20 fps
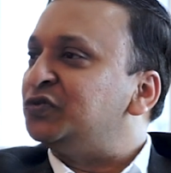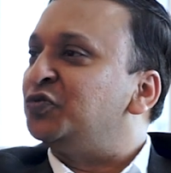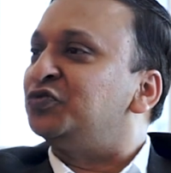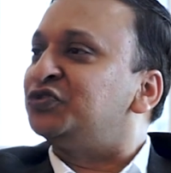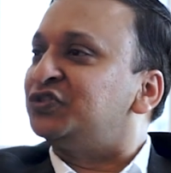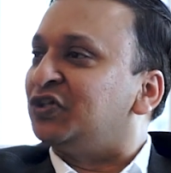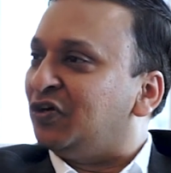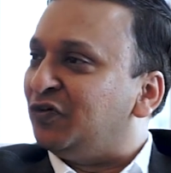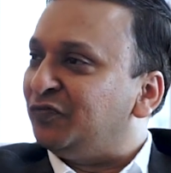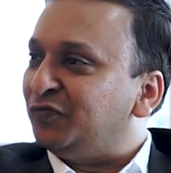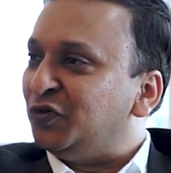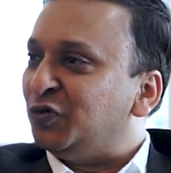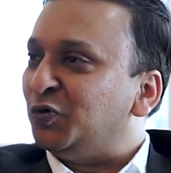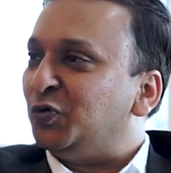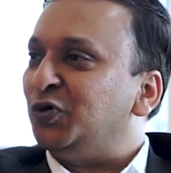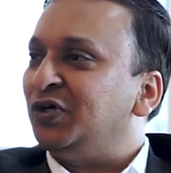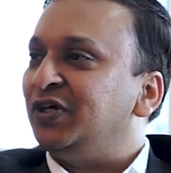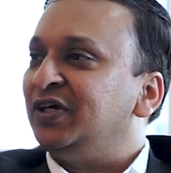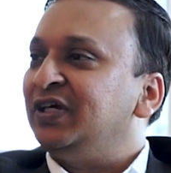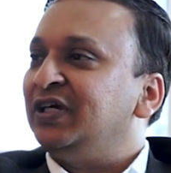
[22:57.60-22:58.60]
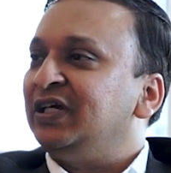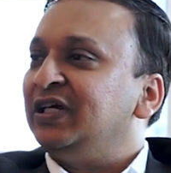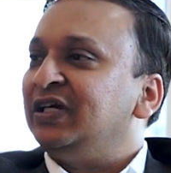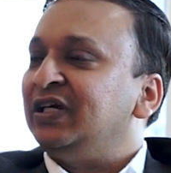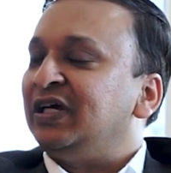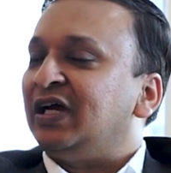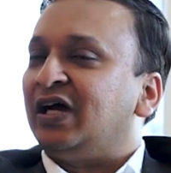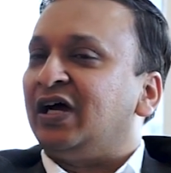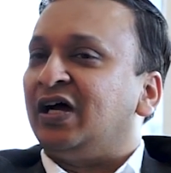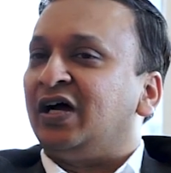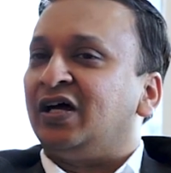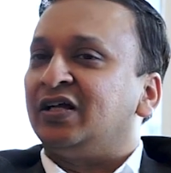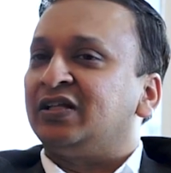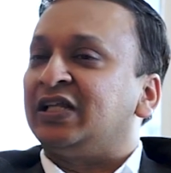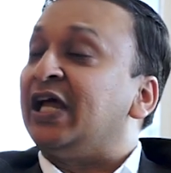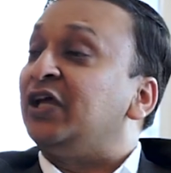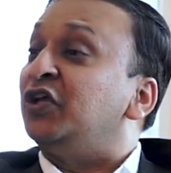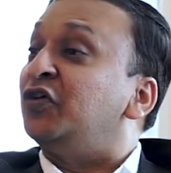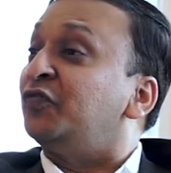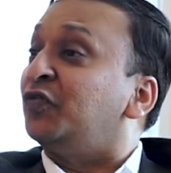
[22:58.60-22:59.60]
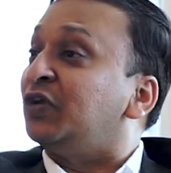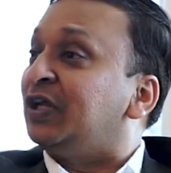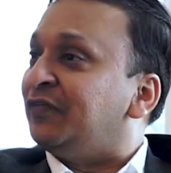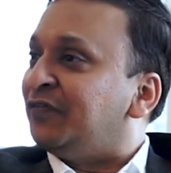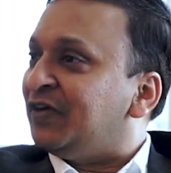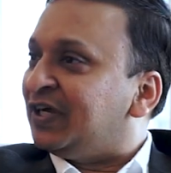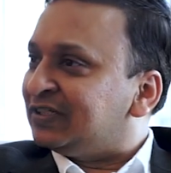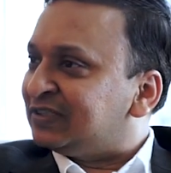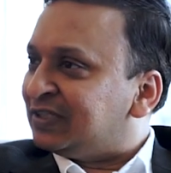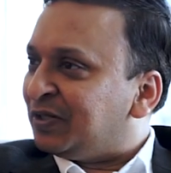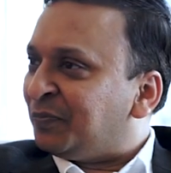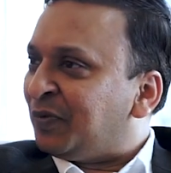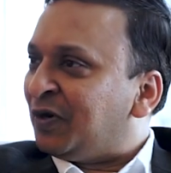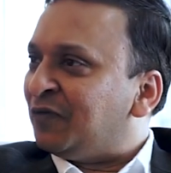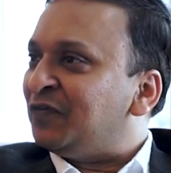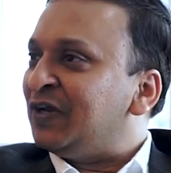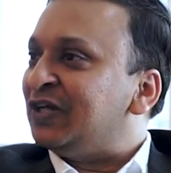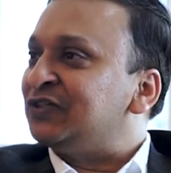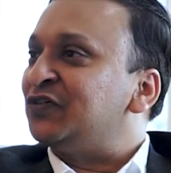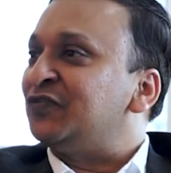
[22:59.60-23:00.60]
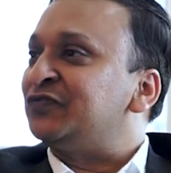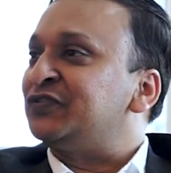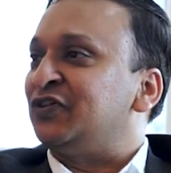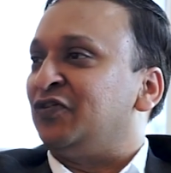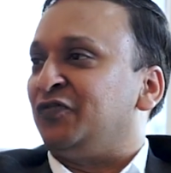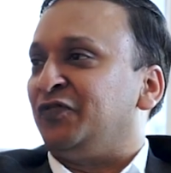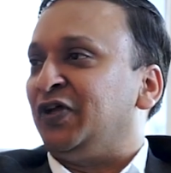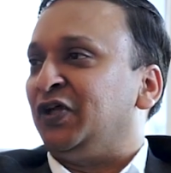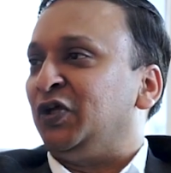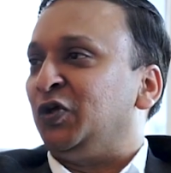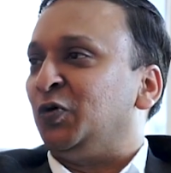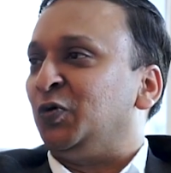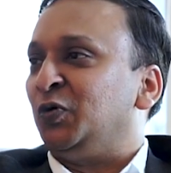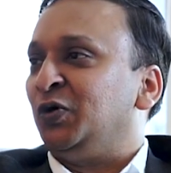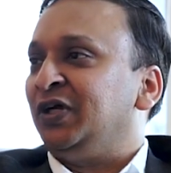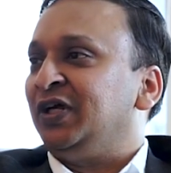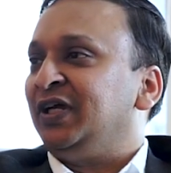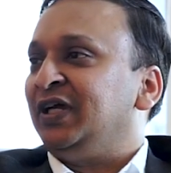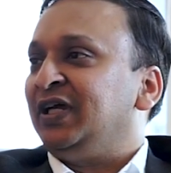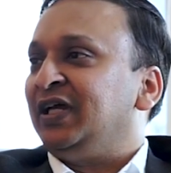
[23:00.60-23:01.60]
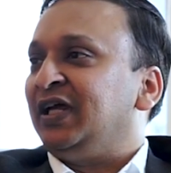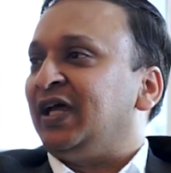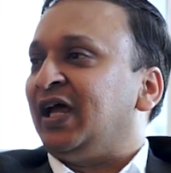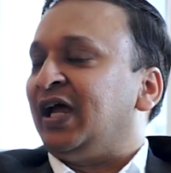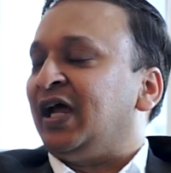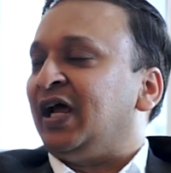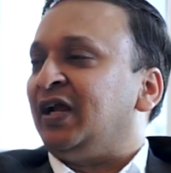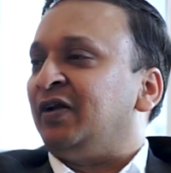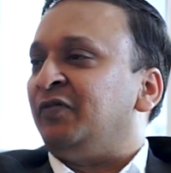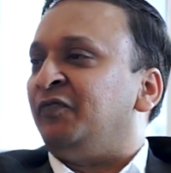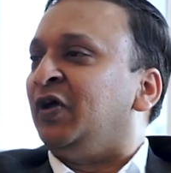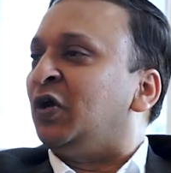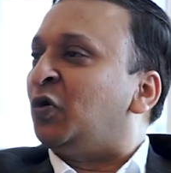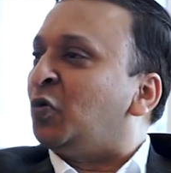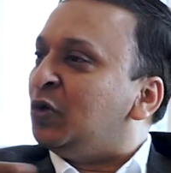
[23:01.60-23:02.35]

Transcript: who serve you, thank you for giving us the privilege of serving you. And we are